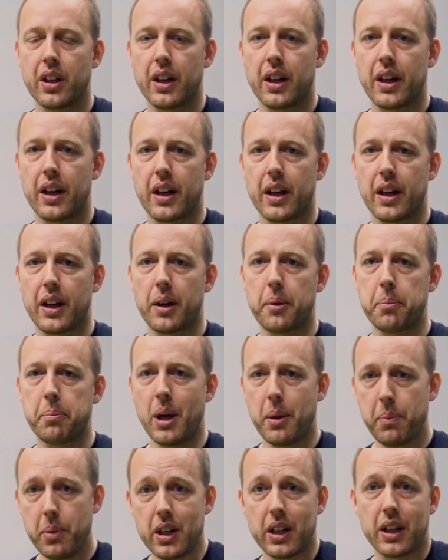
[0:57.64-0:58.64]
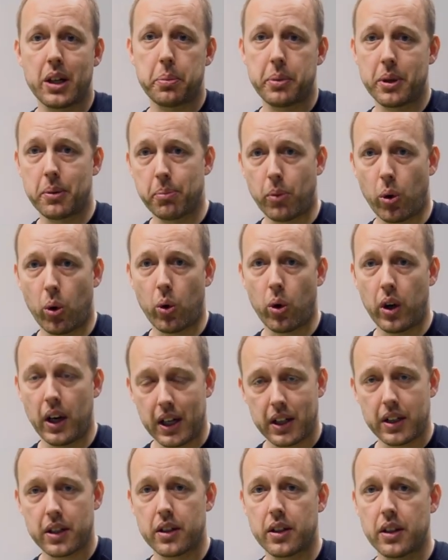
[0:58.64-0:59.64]
Uh, maybe a little bit more
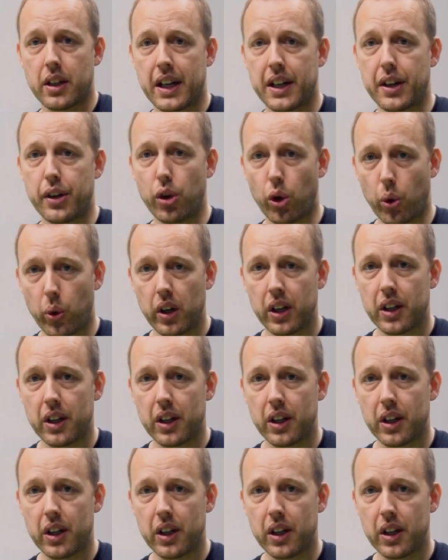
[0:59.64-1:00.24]
at, uh, at lower